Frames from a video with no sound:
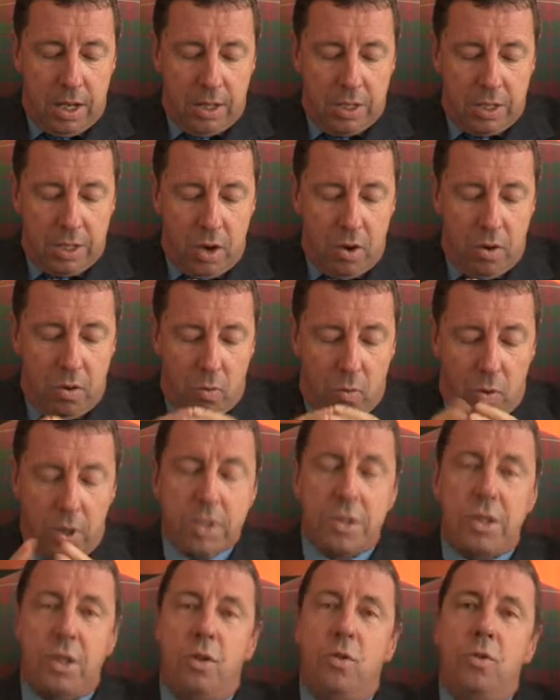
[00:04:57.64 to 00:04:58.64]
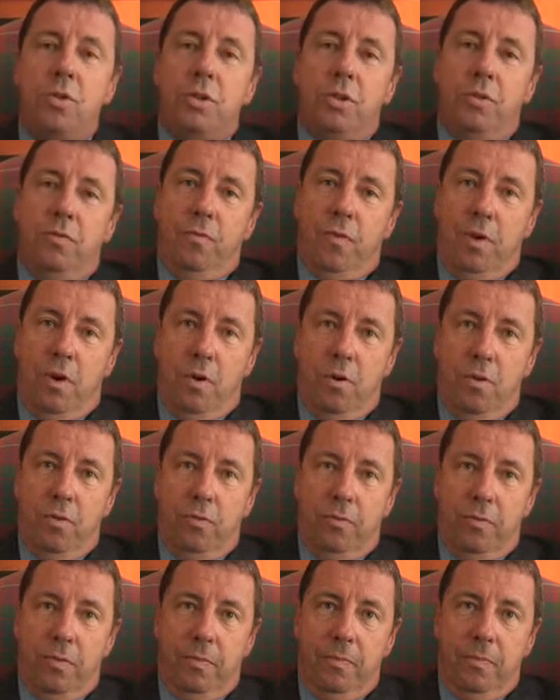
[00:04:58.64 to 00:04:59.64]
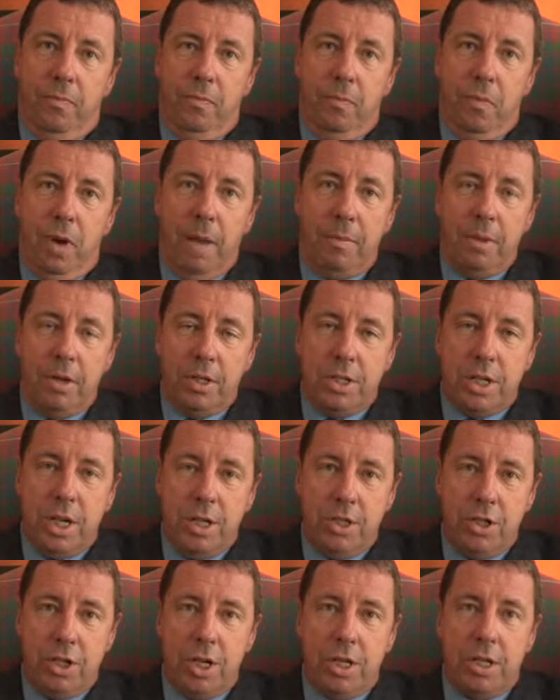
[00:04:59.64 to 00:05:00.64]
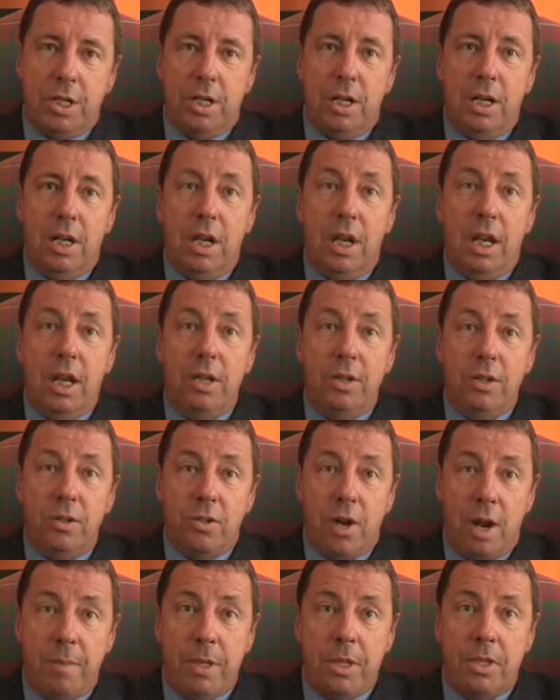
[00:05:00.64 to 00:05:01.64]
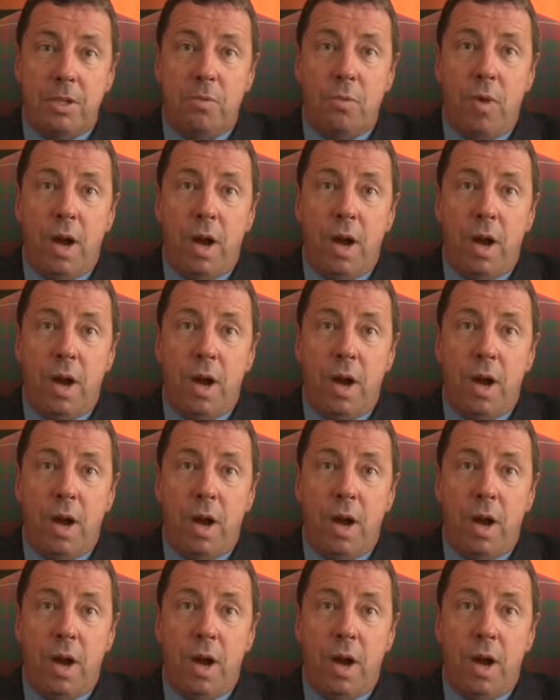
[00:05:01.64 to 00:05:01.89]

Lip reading: So what does the course involve? Well, I'm going to teach it in trimester